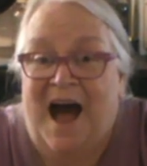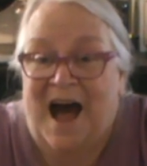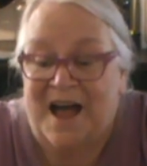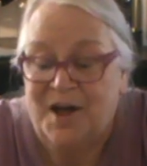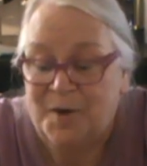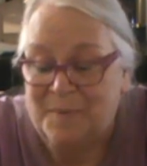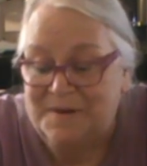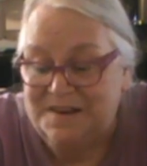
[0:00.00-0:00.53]
I
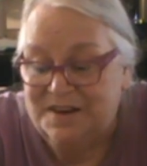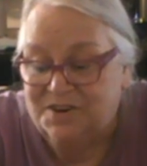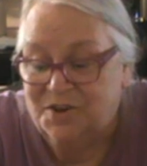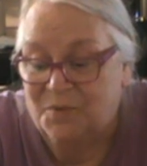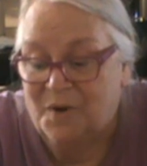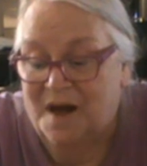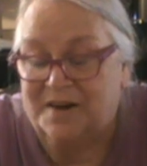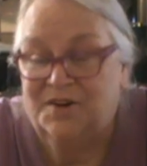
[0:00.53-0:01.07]
hope I didn't
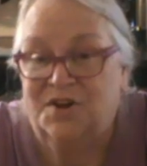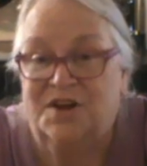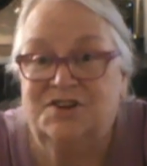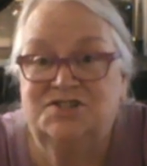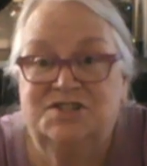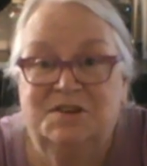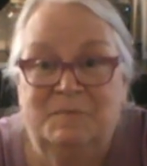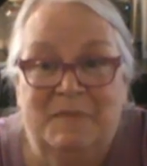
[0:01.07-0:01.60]
go on and on
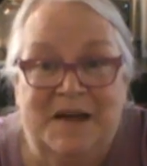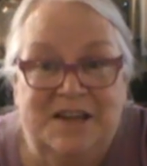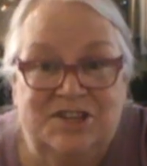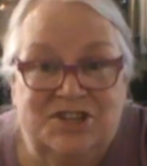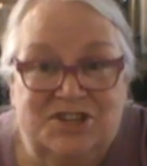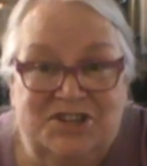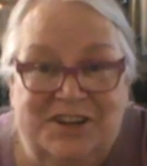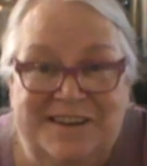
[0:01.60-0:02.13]
too
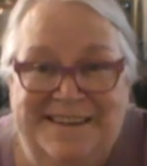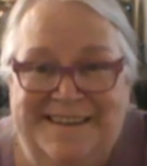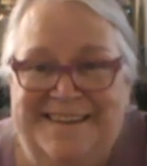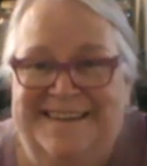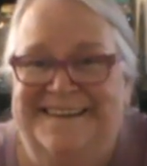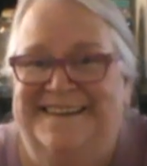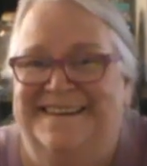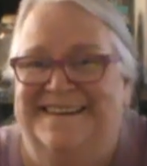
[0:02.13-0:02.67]
much.
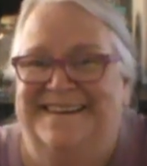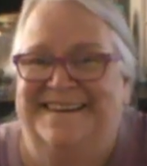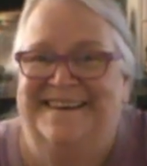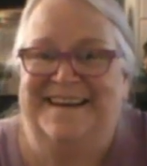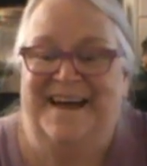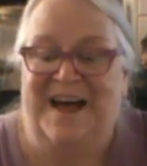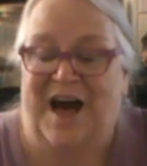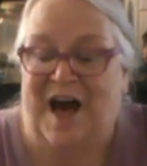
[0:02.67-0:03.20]

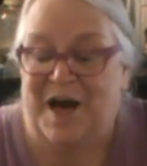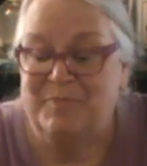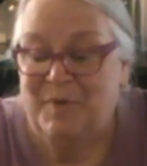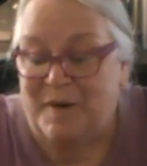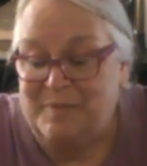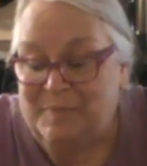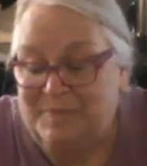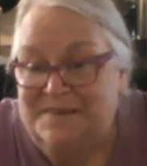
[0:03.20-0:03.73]
I
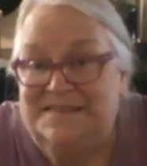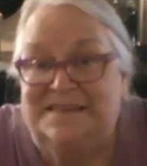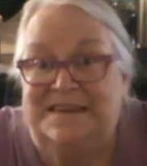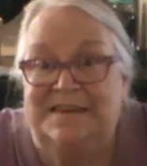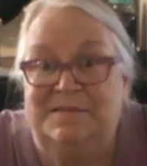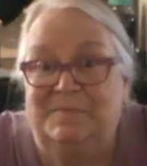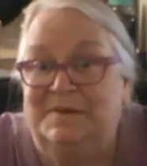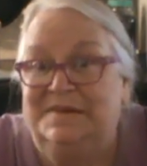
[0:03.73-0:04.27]
probably
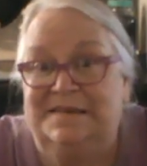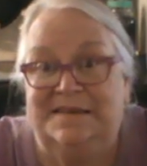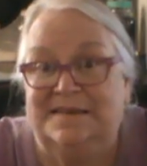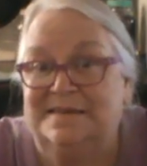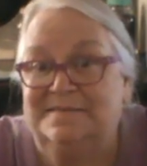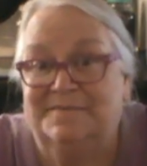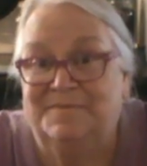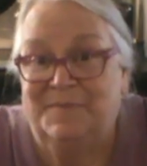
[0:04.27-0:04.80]
did,
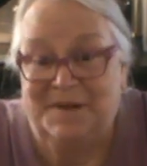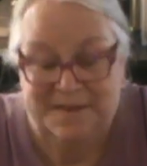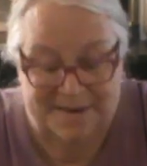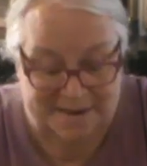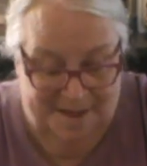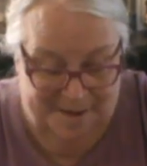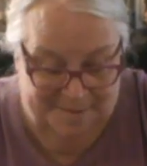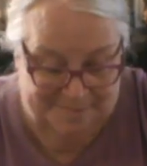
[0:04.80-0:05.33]
but
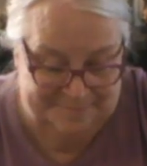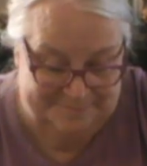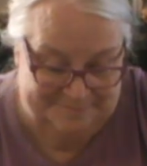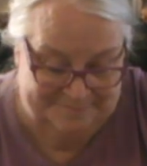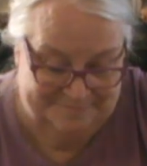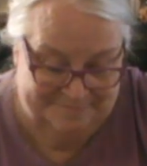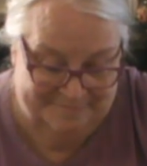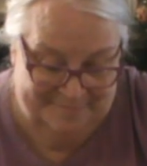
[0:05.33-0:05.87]

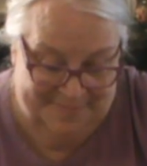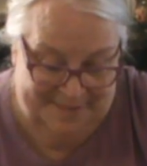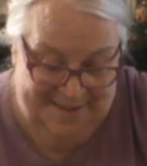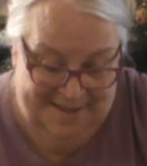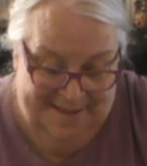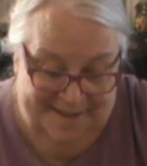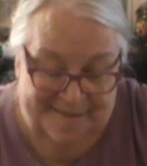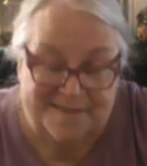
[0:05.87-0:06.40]

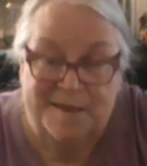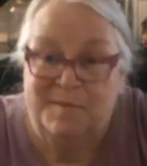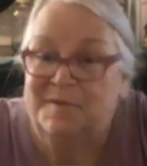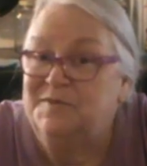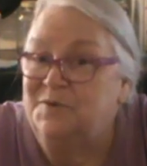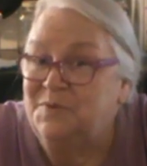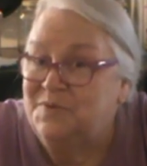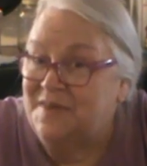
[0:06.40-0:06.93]
some
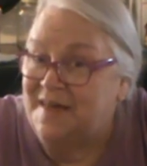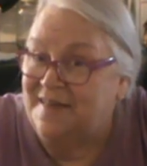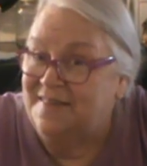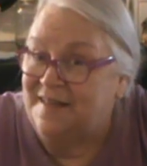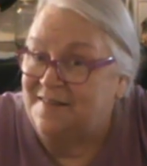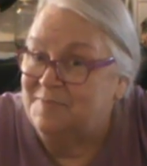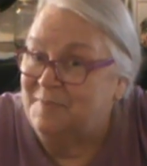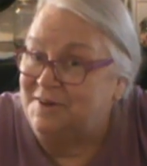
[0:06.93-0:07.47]
of you say
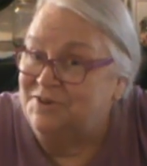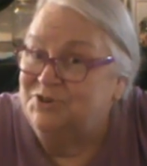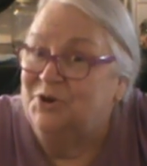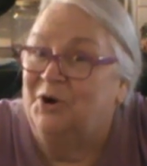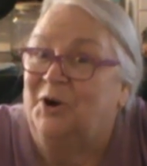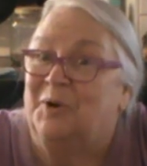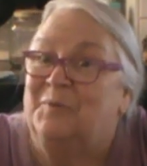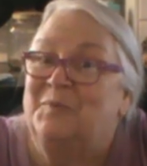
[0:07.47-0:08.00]
that's my
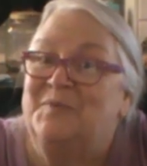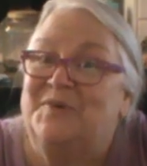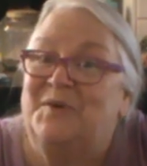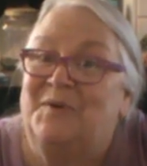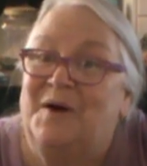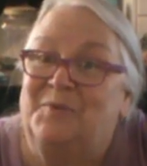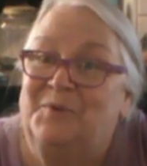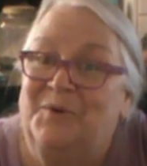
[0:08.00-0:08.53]
charm, so
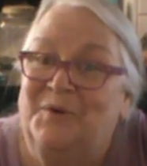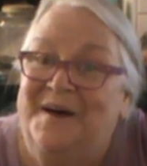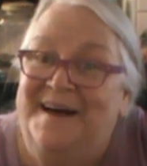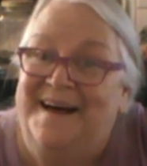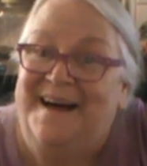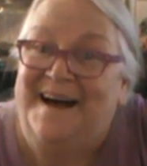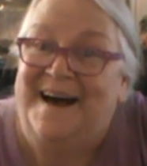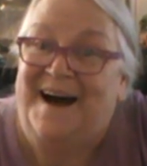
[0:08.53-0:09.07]

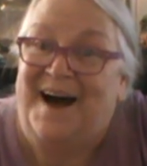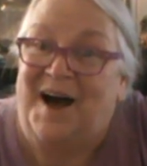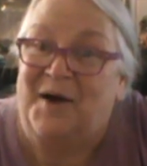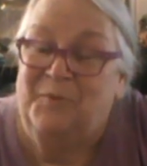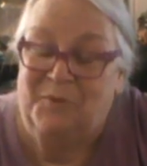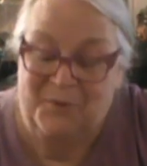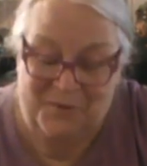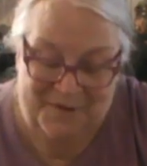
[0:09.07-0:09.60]
I
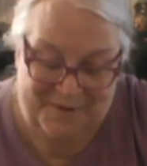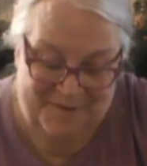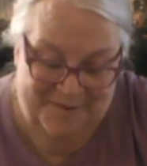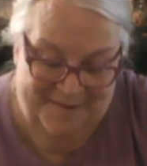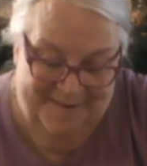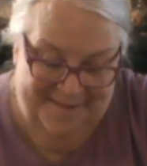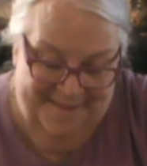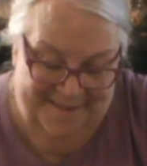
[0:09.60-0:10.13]
will
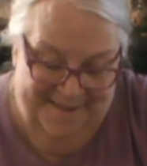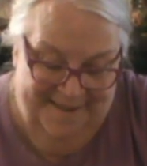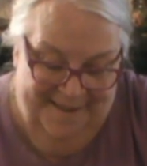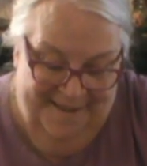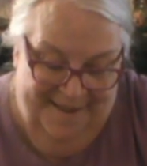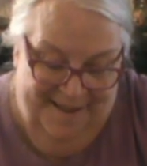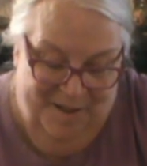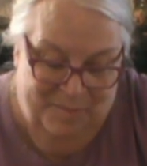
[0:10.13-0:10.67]

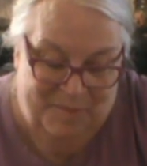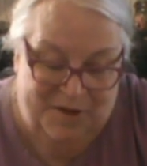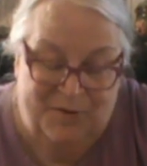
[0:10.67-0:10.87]
be